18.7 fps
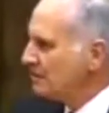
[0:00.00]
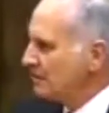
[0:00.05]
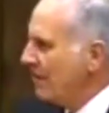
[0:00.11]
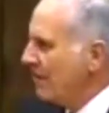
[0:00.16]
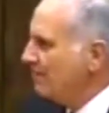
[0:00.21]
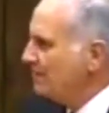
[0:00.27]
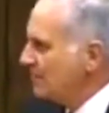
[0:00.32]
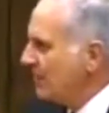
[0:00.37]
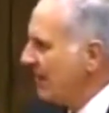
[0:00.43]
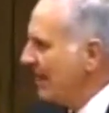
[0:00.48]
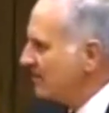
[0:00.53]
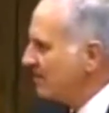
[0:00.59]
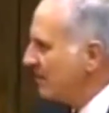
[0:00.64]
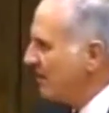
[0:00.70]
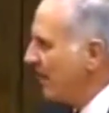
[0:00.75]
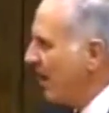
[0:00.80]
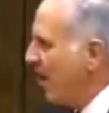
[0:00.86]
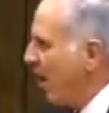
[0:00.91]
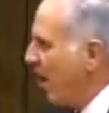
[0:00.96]
Some say it's
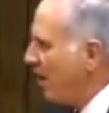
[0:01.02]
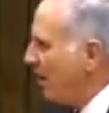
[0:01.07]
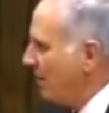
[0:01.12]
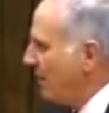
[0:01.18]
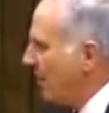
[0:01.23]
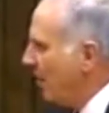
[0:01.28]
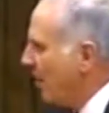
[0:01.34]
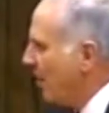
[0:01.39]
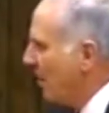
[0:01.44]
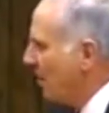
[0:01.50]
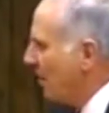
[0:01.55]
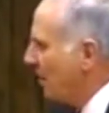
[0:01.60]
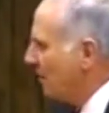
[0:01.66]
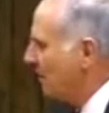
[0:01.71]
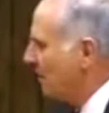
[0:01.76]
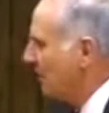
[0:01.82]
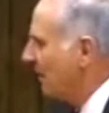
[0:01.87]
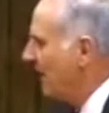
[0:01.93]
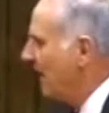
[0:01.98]
in the heart of the
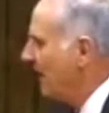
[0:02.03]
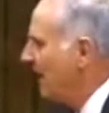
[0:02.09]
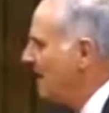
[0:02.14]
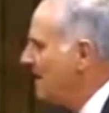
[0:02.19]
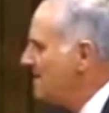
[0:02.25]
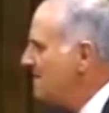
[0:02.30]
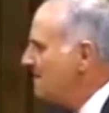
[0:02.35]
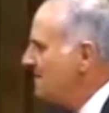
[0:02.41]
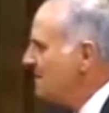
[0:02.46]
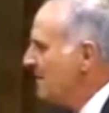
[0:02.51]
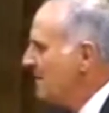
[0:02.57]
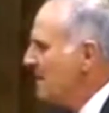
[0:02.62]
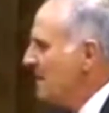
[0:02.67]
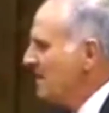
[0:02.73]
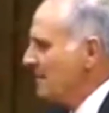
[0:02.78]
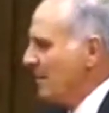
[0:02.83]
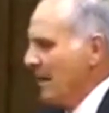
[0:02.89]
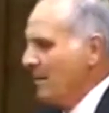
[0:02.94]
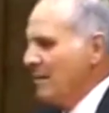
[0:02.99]
earth.
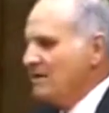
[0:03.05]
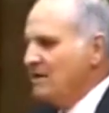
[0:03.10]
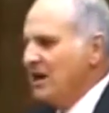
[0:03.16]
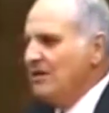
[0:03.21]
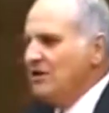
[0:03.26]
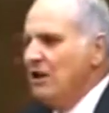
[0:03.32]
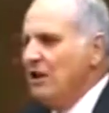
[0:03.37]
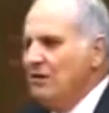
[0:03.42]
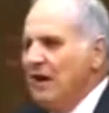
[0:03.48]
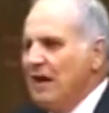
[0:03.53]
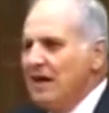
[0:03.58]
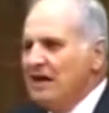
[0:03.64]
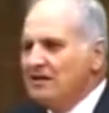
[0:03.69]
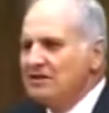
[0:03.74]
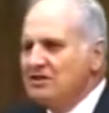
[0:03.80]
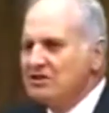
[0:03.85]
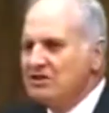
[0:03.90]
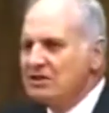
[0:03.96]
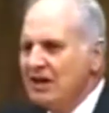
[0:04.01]
But let me tell you
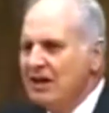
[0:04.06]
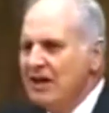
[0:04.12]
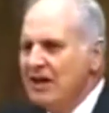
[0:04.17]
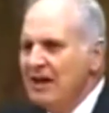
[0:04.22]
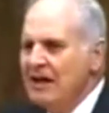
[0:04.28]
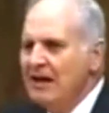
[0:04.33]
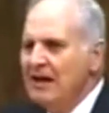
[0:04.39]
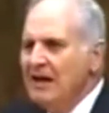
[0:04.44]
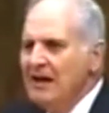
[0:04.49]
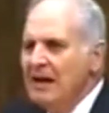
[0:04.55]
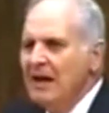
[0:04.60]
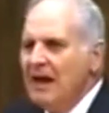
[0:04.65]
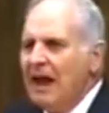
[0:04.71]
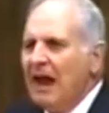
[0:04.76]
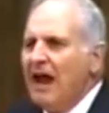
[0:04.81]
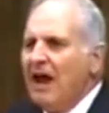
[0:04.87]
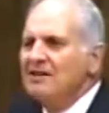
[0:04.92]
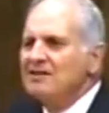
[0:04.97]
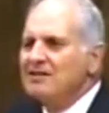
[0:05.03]
this
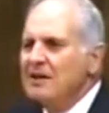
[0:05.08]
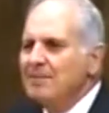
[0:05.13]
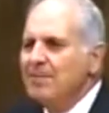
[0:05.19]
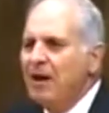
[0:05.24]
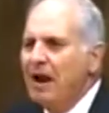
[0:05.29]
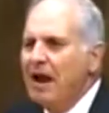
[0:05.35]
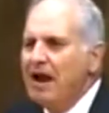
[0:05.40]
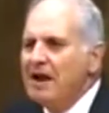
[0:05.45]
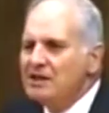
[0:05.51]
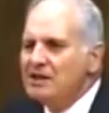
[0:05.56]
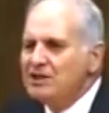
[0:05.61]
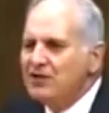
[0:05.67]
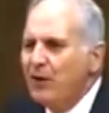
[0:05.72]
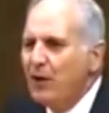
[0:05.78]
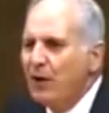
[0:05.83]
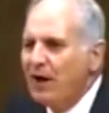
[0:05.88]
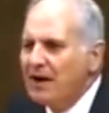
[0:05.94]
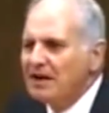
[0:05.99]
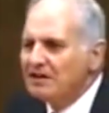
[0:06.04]
Hell is a place
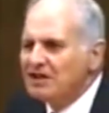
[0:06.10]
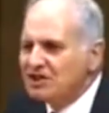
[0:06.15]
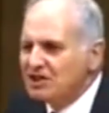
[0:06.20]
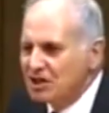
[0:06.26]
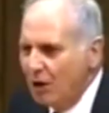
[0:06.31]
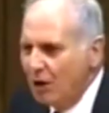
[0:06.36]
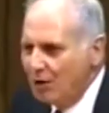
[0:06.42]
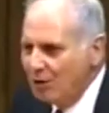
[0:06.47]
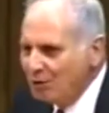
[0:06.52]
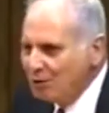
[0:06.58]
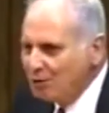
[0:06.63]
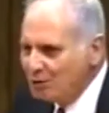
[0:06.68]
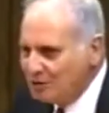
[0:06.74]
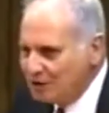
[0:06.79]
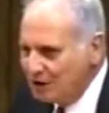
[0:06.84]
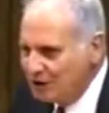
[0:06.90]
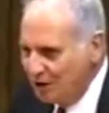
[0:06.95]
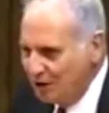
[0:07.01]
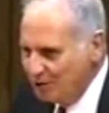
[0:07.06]
for a soul
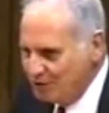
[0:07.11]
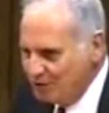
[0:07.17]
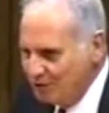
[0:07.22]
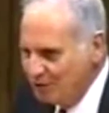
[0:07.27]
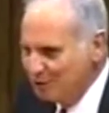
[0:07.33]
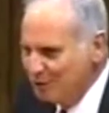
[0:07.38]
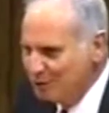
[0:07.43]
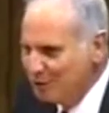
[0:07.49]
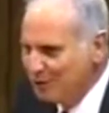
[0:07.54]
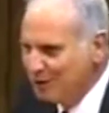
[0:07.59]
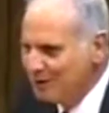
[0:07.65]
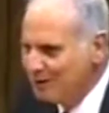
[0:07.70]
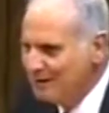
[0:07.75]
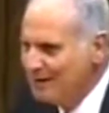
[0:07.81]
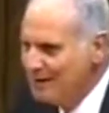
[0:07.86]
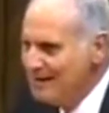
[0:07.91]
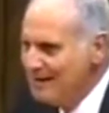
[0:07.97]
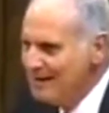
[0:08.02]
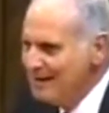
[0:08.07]
to go to
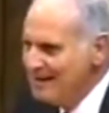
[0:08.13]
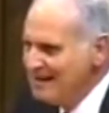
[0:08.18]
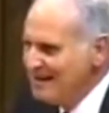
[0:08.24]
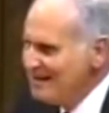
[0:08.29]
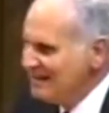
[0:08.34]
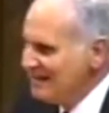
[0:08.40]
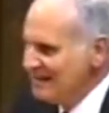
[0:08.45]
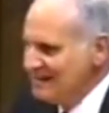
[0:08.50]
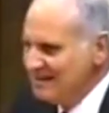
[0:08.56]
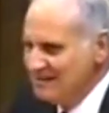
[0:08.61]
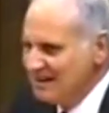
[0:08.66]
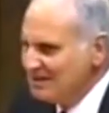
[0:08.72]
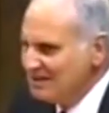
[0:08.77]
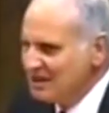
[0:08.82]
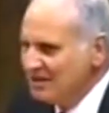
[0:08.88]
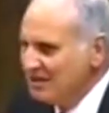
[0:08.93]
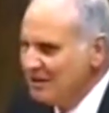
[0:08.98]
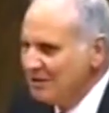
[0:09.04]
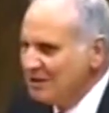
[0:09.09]
that
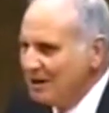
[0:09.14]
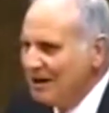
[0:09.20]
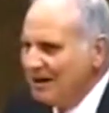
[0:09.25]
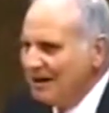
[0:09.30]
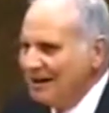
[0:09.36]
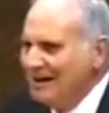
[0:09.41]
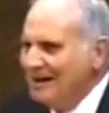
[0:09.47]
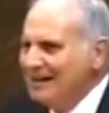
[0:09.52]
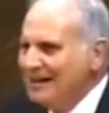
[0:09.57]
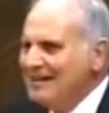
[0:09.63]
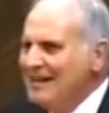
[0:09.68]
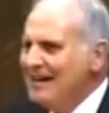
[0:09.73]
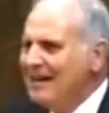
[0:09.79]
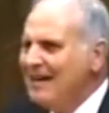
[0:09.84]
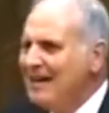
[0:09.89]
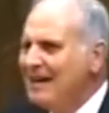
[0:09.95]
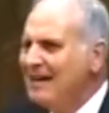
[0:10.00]
doesn't know God.